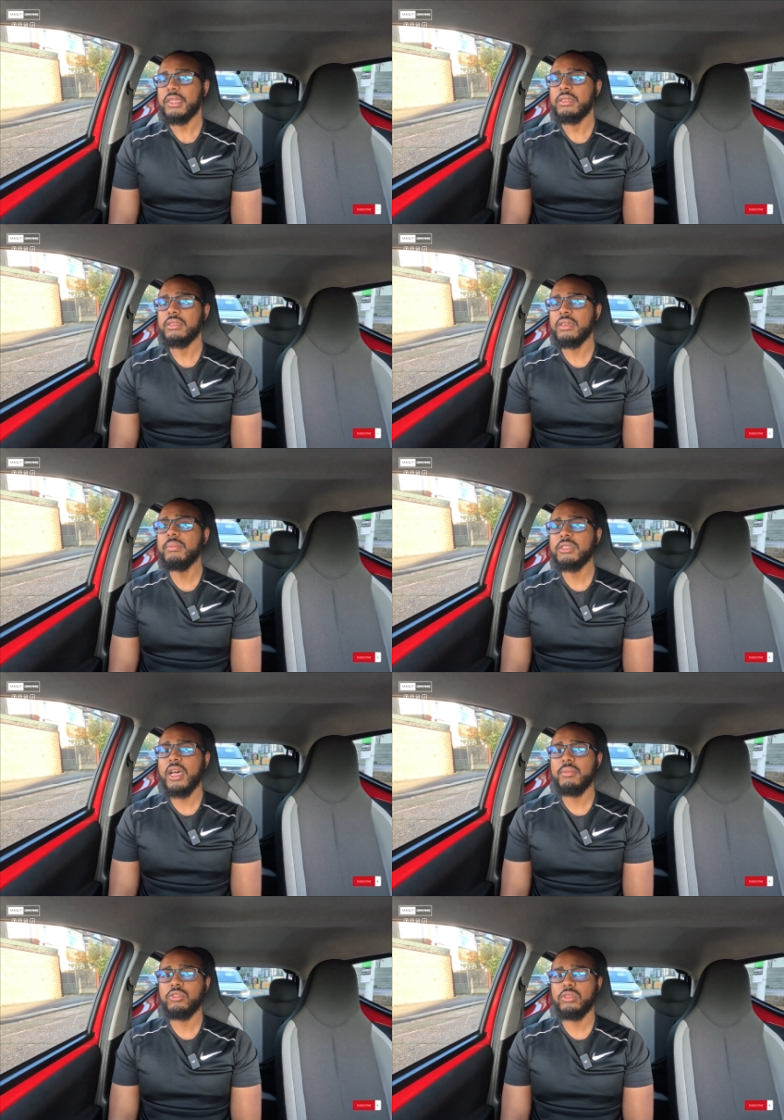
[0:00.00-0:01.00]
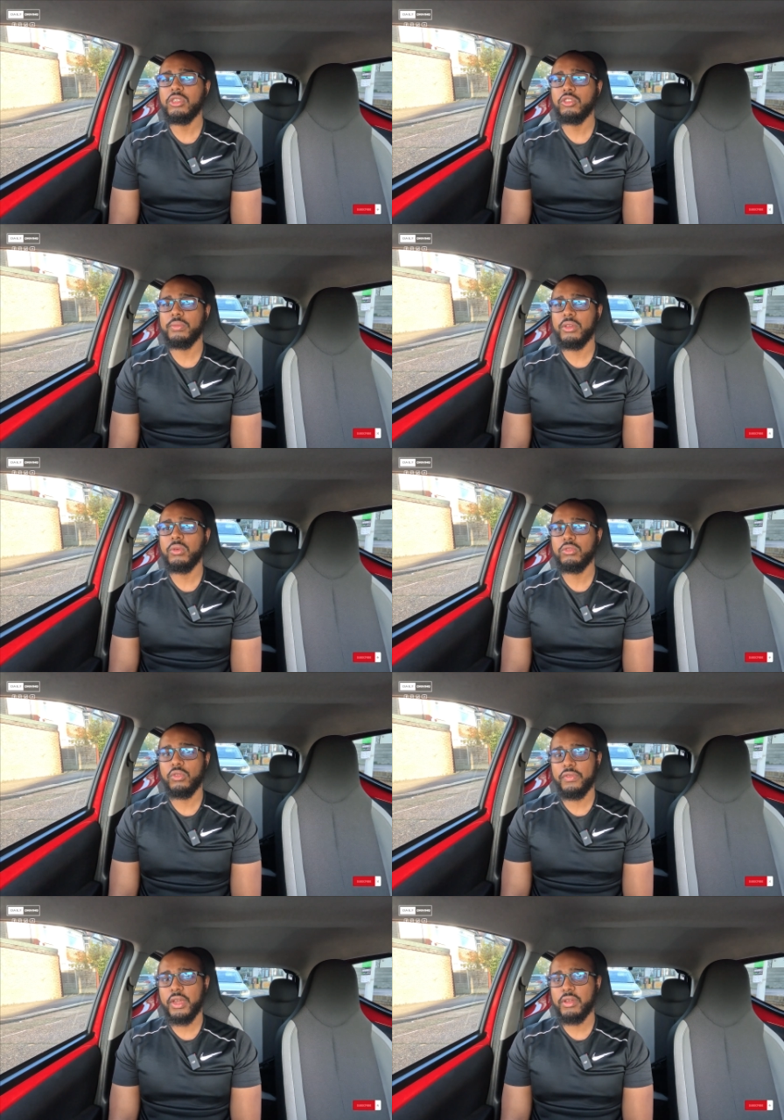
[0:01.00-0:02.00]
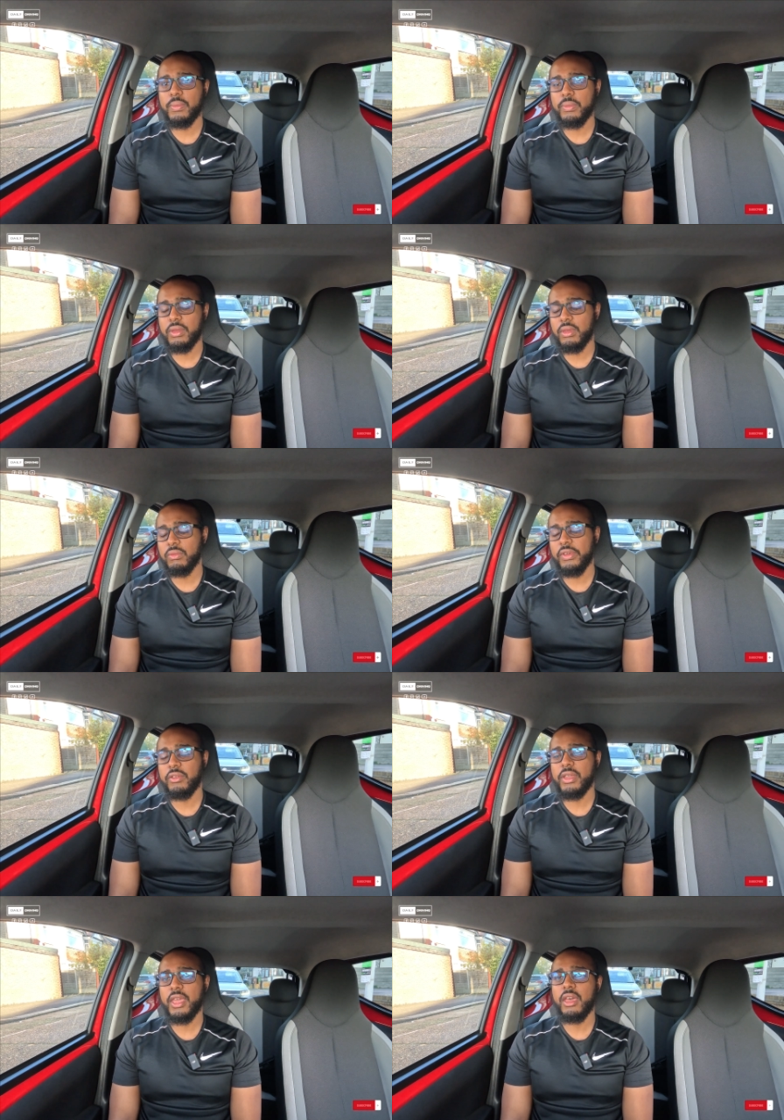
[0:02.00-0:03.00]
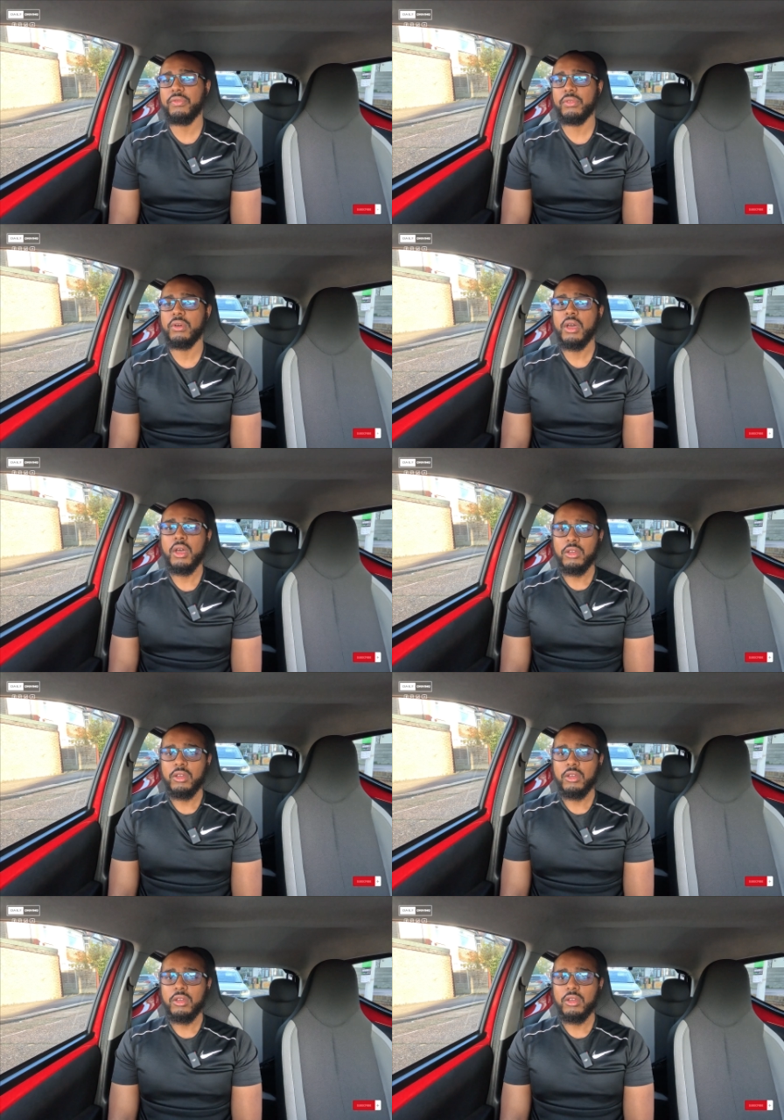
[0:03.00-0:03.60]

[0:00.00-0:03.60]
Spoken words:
Sometimes you need to be also very careful.